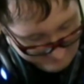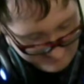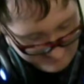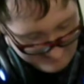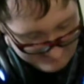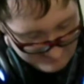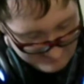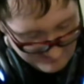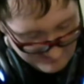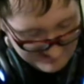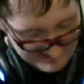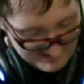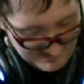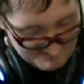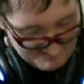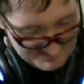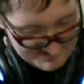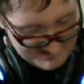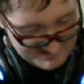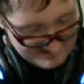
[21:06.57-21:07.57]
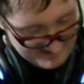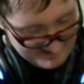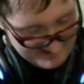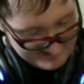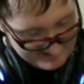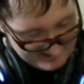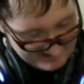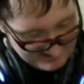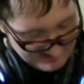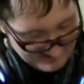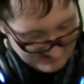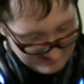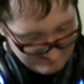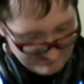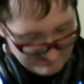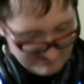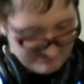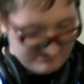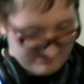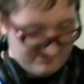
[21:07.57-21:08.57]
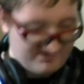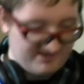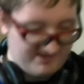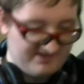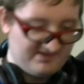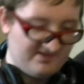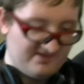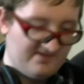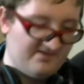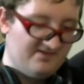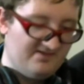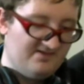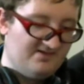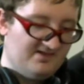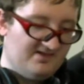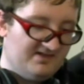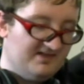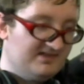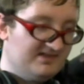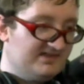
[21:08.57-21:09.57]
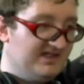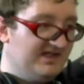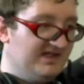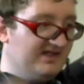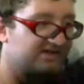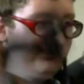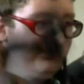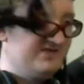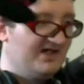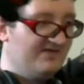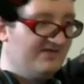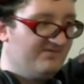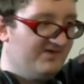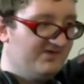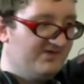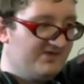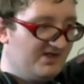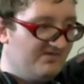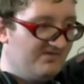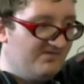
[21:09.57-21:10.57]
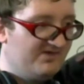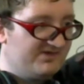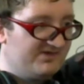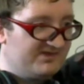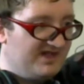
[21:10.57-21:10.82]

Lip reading: I had no idea how much these actually cost. But this is like the Kiki's Delivery Service